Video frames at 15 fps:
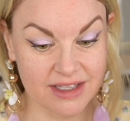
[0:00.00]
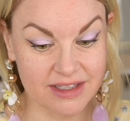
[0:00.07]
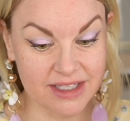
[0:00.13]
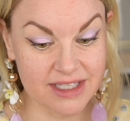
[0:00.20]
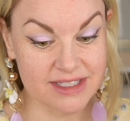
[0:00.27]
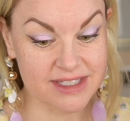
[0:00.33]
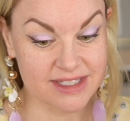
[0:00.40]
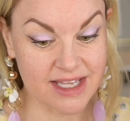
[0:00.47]

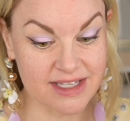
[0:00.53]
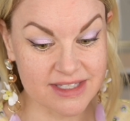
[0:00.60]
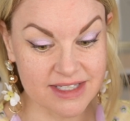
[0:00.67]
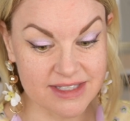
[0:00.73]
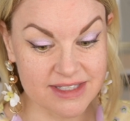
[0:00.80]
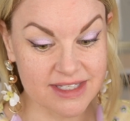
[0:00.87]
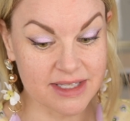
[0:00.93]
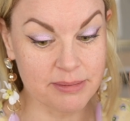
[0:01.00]
It says
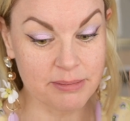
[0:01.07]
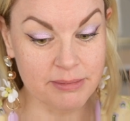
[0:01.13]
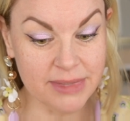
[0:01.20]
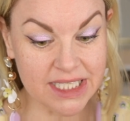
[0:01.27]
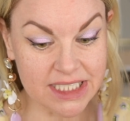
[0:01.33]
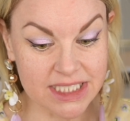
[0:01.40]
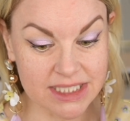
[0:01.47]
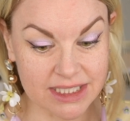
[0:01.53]
it's
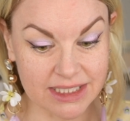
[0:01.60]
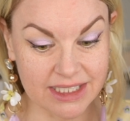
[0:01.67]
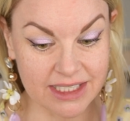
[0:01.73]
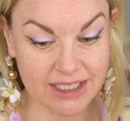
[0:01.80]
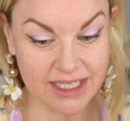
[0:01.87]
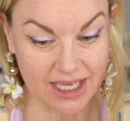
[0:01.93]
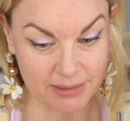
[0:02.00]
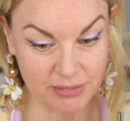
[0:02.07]
immediately
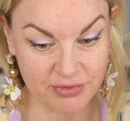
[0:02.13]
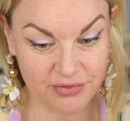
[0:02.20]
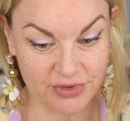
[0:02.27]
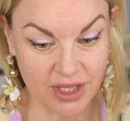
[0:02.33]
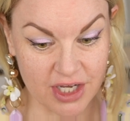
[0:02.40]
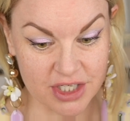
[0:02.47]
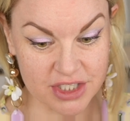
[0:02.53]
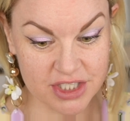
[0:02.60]

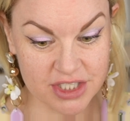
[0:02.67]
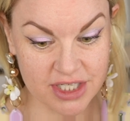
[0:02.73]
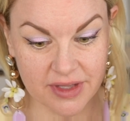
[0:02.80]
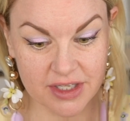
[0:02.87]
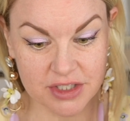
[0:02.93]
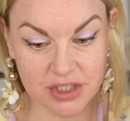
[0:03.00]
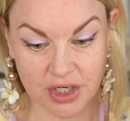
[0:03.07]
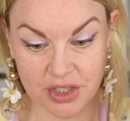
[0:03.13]
camouflage
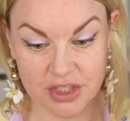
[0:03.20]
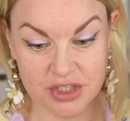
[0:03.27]
dark